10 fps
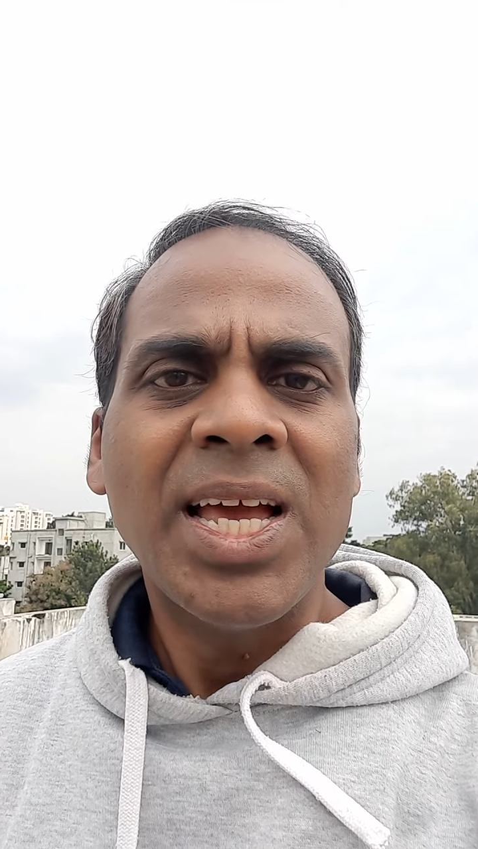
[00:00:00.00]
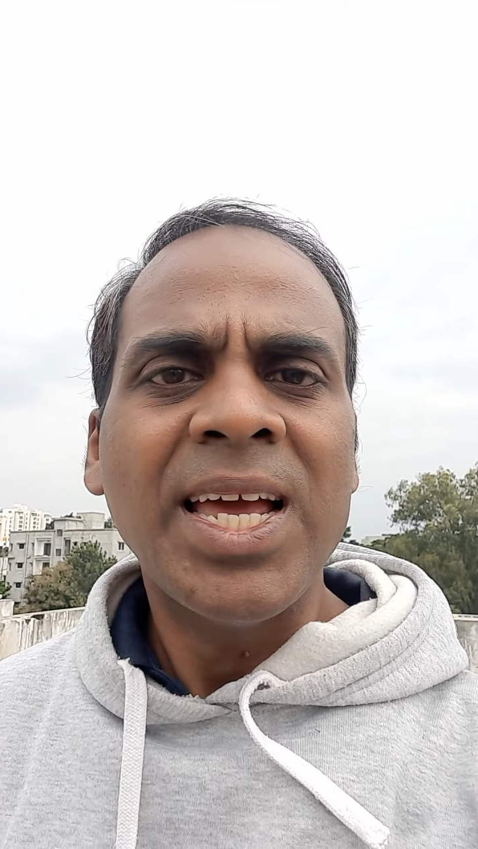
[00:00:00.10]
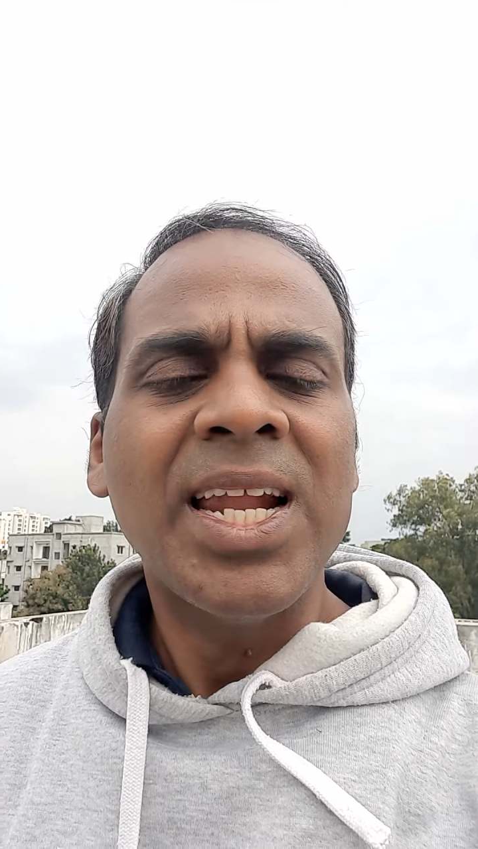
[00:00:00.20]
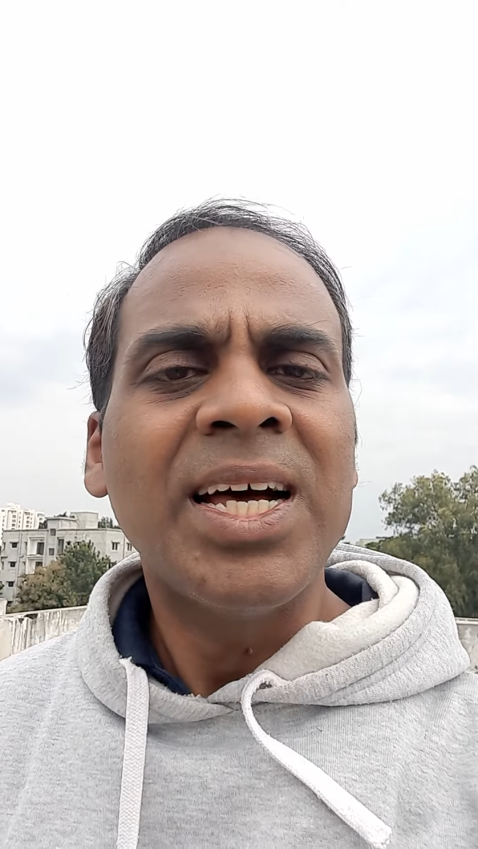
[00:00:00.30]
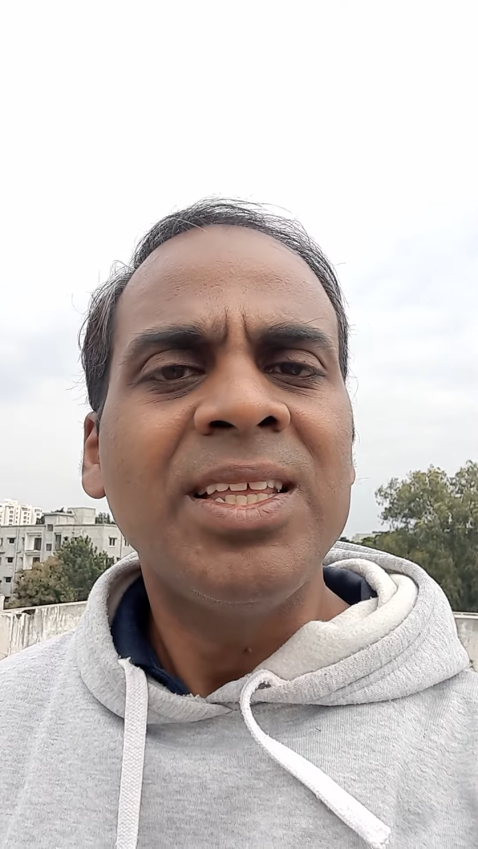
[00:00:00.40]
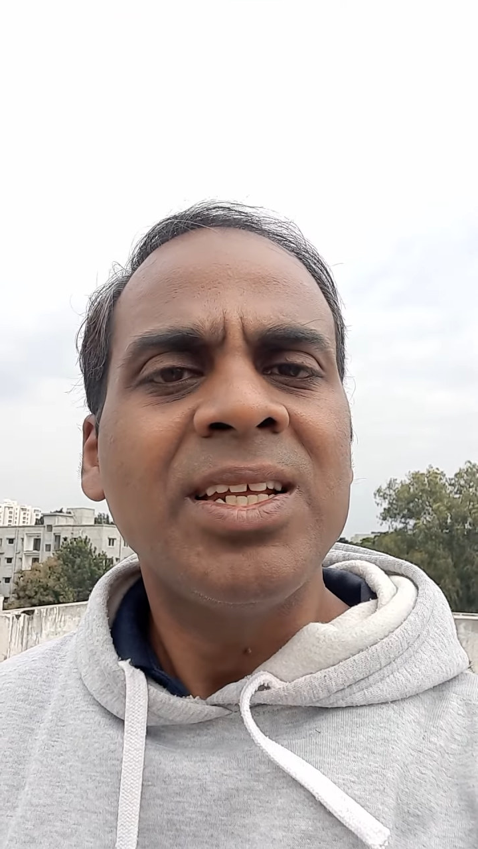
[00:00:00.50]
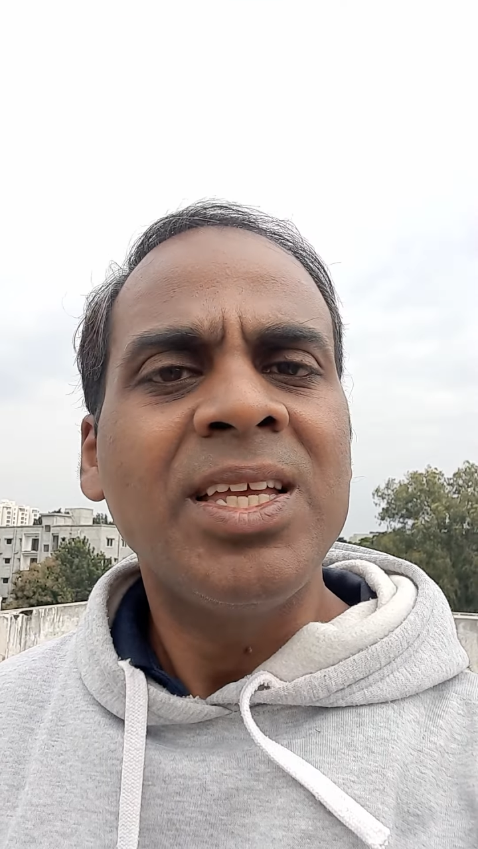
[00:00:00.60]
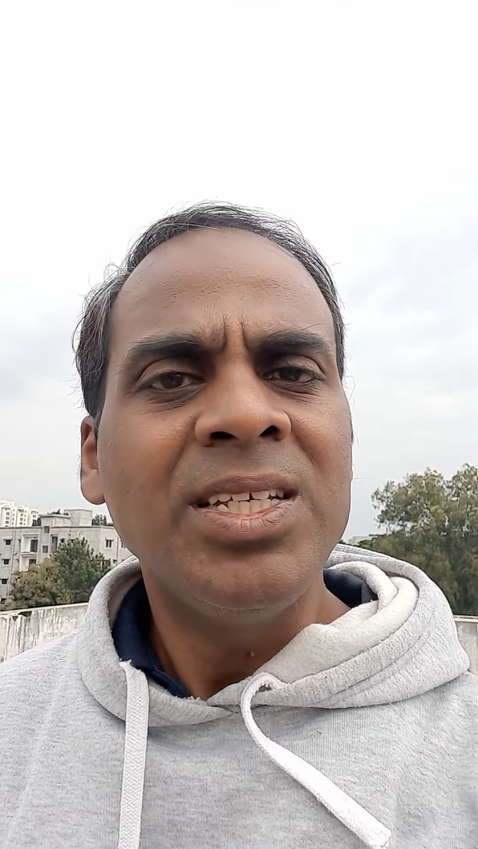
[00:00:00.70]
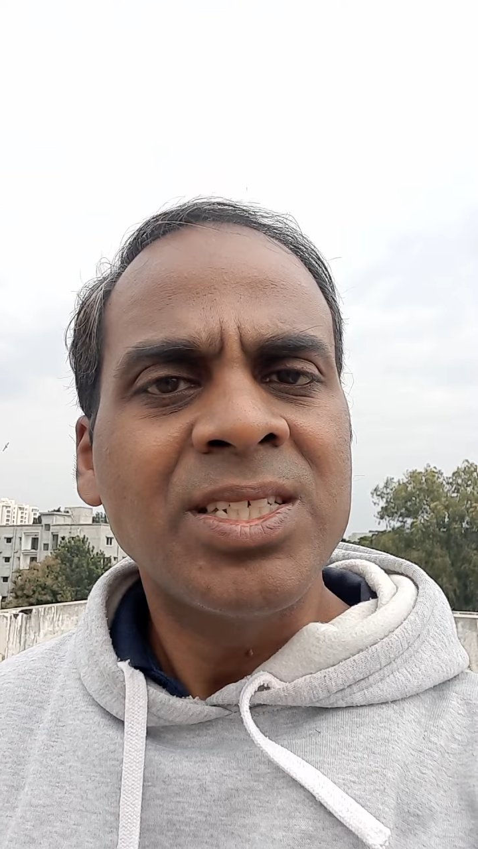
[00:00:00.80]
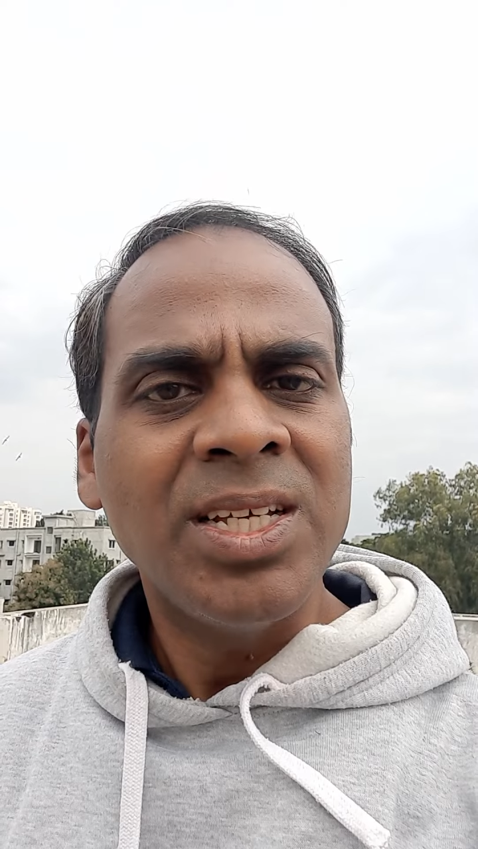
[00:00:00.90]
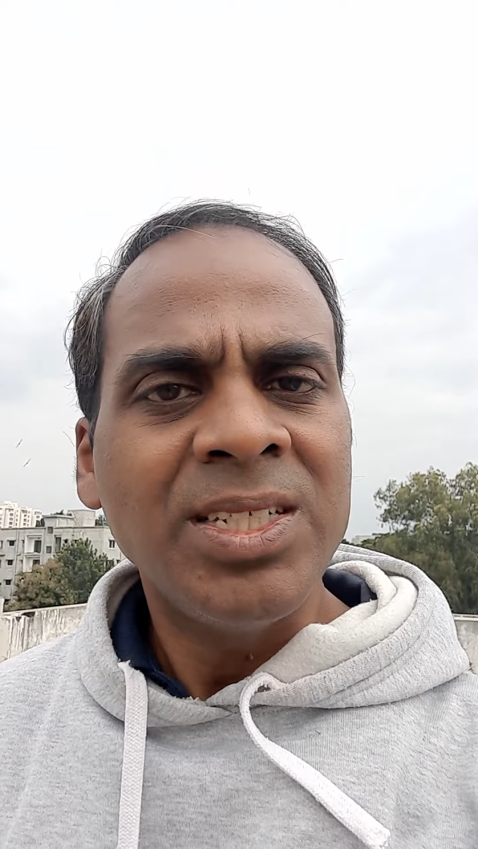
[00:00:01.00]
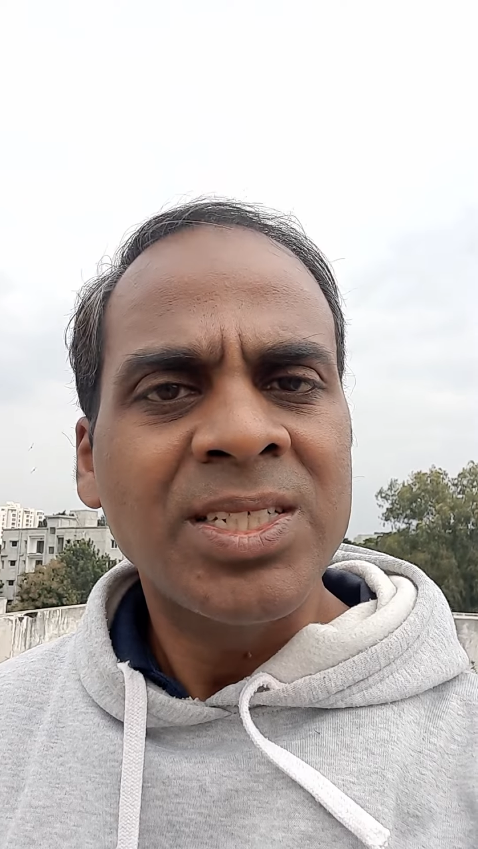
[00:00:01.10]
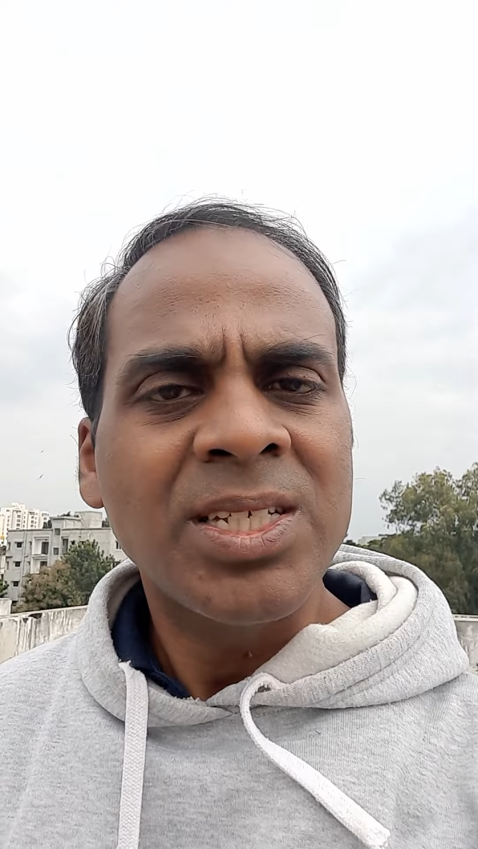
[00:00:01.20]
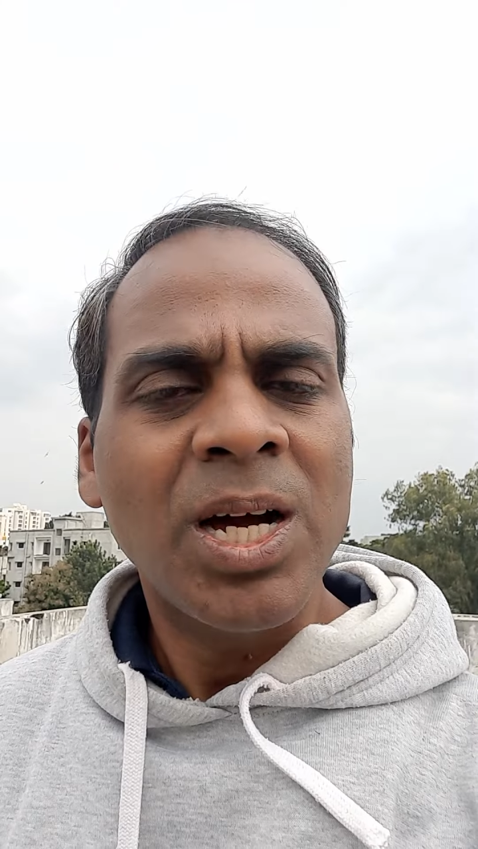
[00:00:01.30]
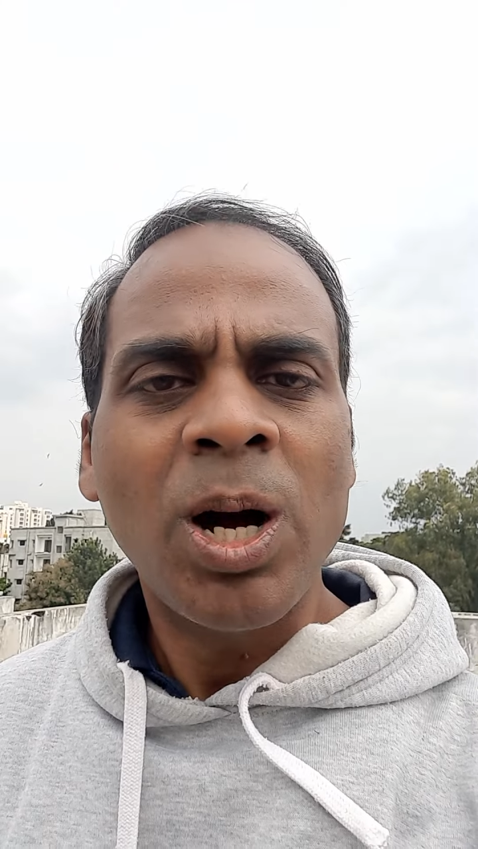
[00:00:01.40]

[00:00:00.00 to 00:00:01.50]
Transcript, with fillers: and other key skills